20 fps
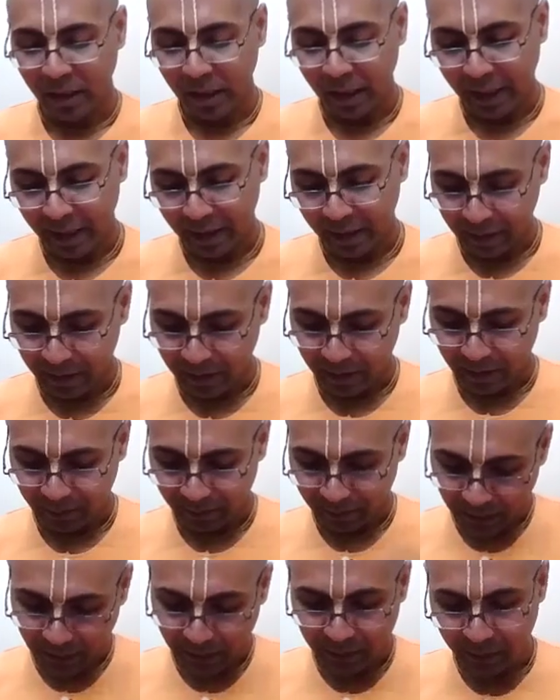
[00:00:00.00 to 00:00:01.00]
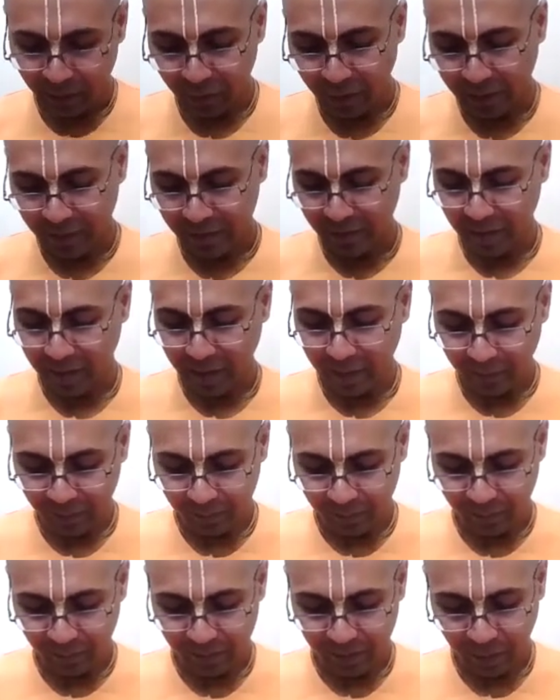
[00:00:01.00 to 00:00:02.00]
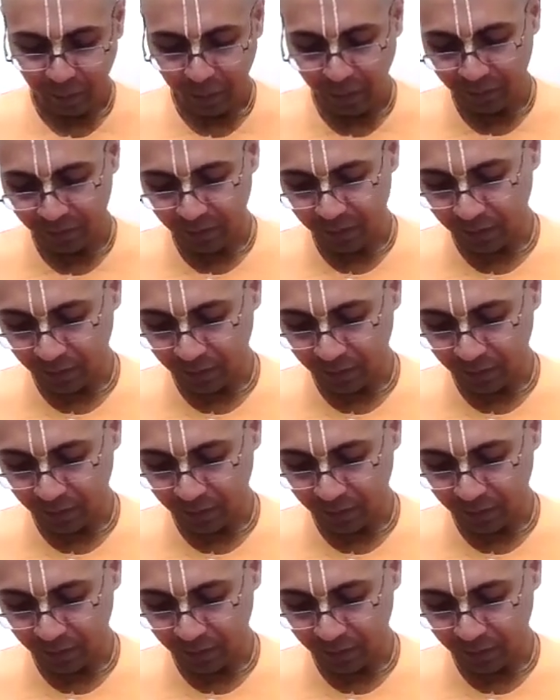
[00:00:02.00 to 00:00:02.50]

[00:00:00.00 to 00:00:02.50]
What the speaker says: And we continue next time. Some of